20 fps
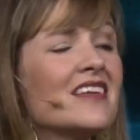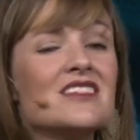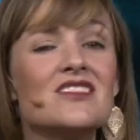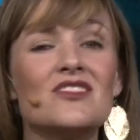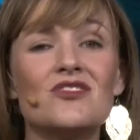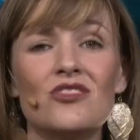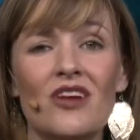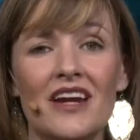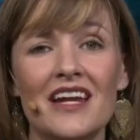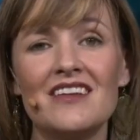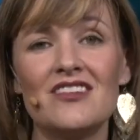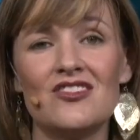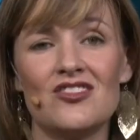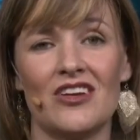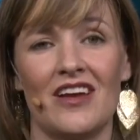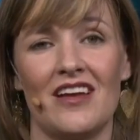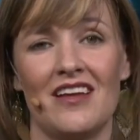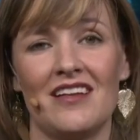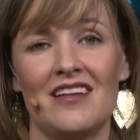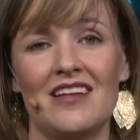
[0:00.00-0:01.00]
The
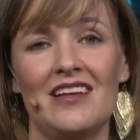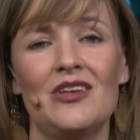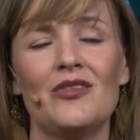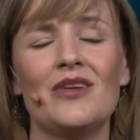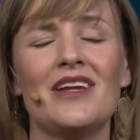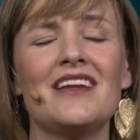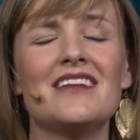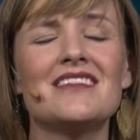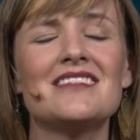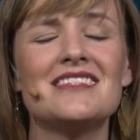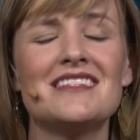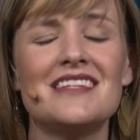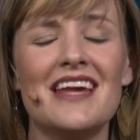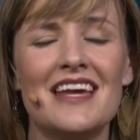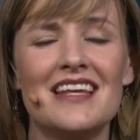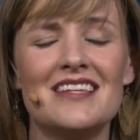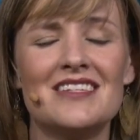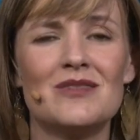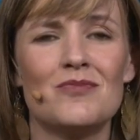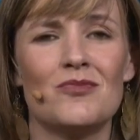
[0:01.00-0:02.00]
stranger looking
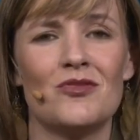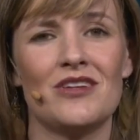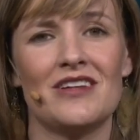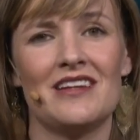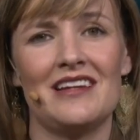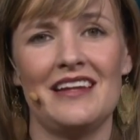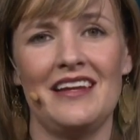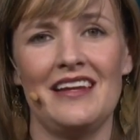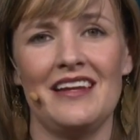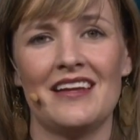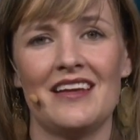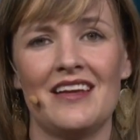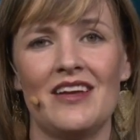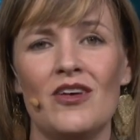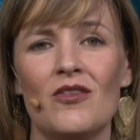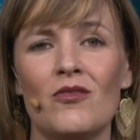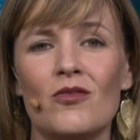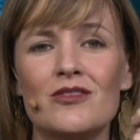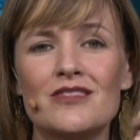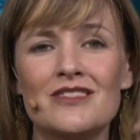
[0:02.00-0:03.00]
desperately
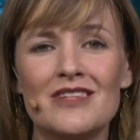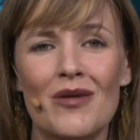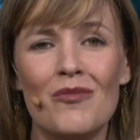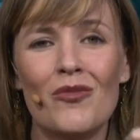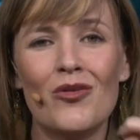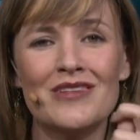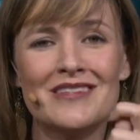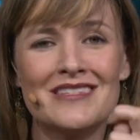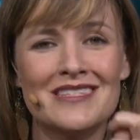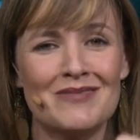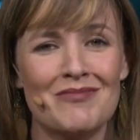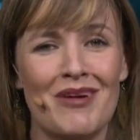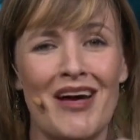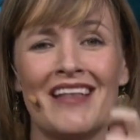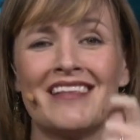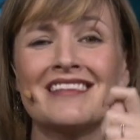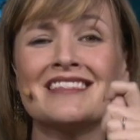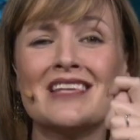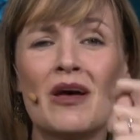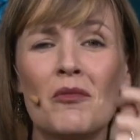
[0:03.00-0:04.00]
for someone's
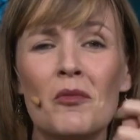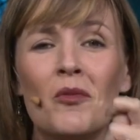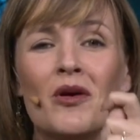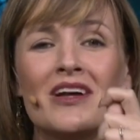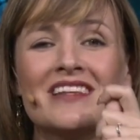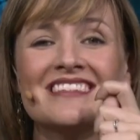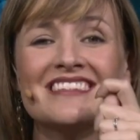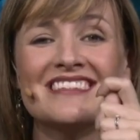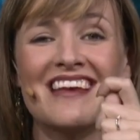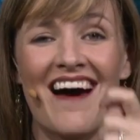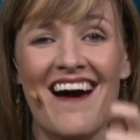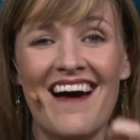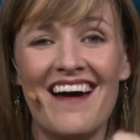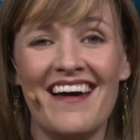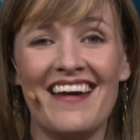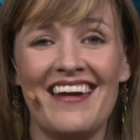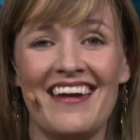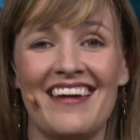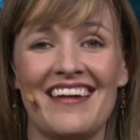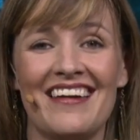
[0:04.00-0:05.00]
smile, someone's
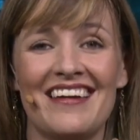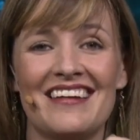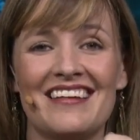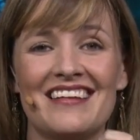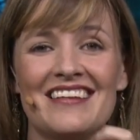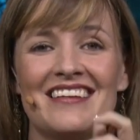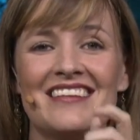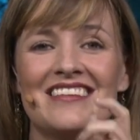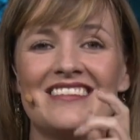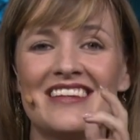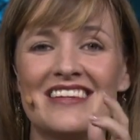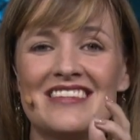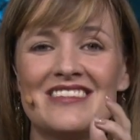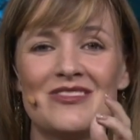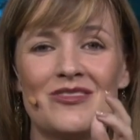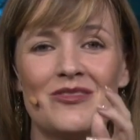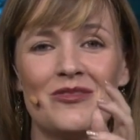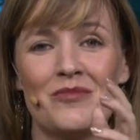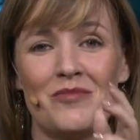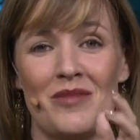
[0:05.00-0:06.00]
eye,
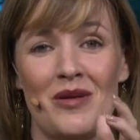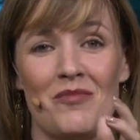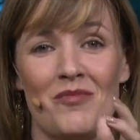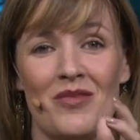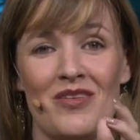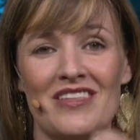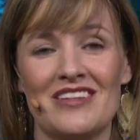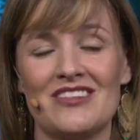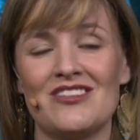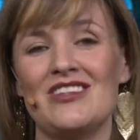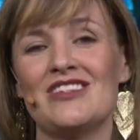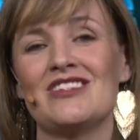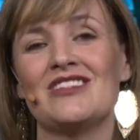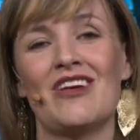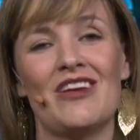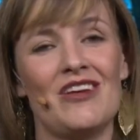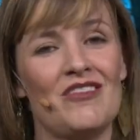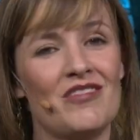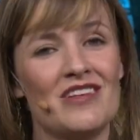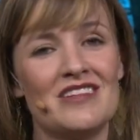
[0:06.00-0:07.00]
just to remember that she's
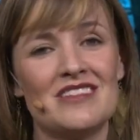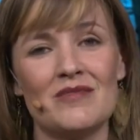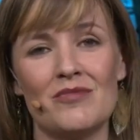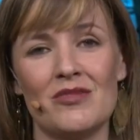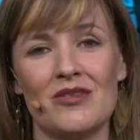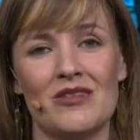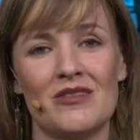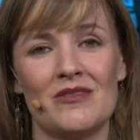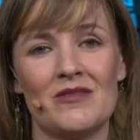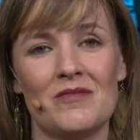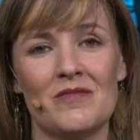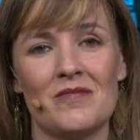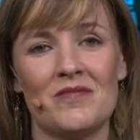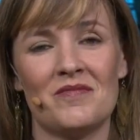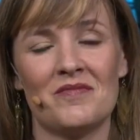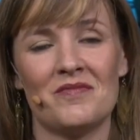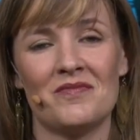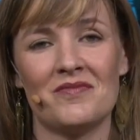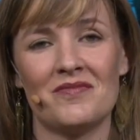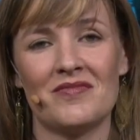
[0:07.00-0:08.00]
not invisible.
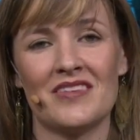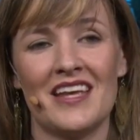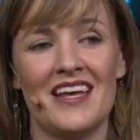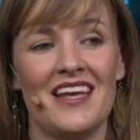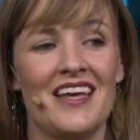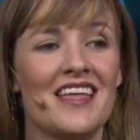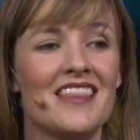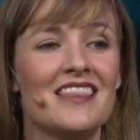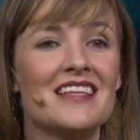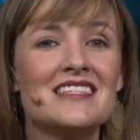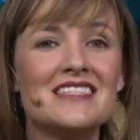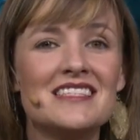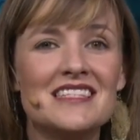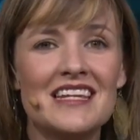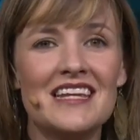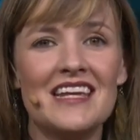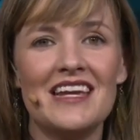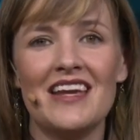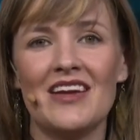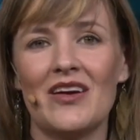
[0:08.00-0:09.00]
The
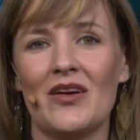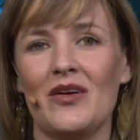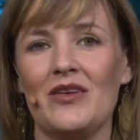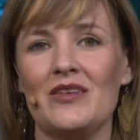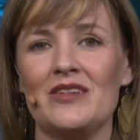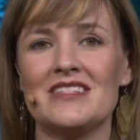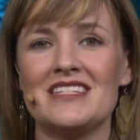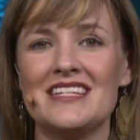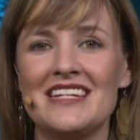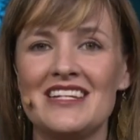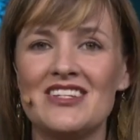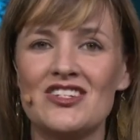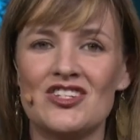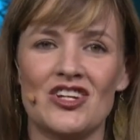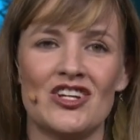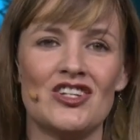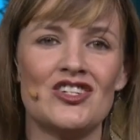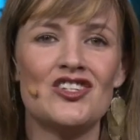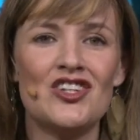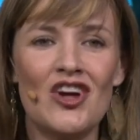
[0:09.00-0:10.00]
CEO,
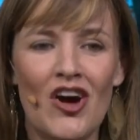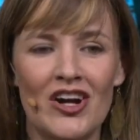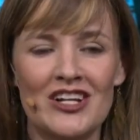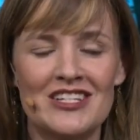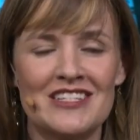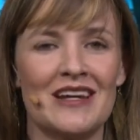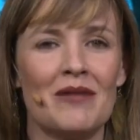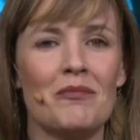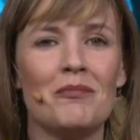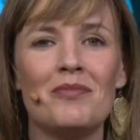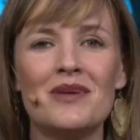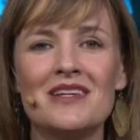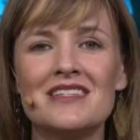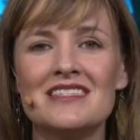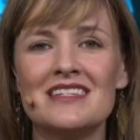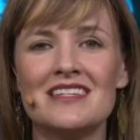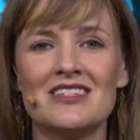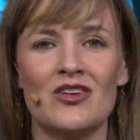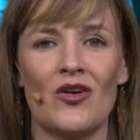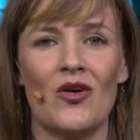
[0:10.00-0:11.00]
teacher, doctor,
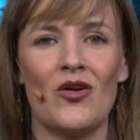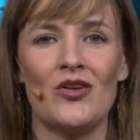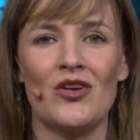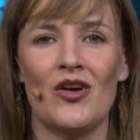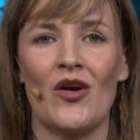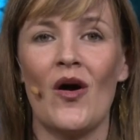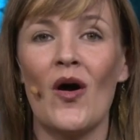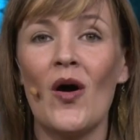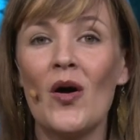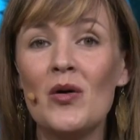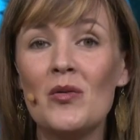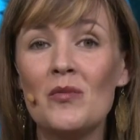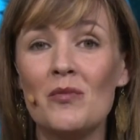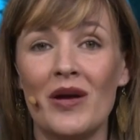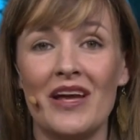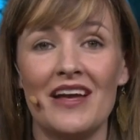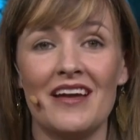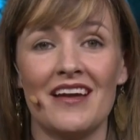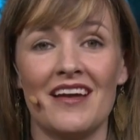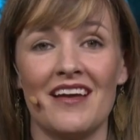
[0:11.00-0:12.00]
business owner,
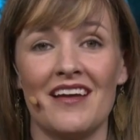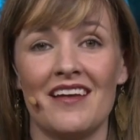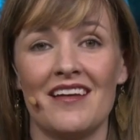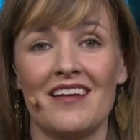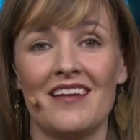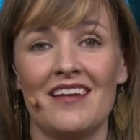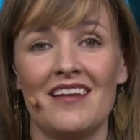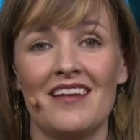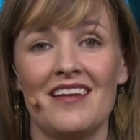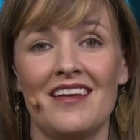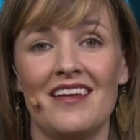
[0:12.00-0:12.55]
homemaker,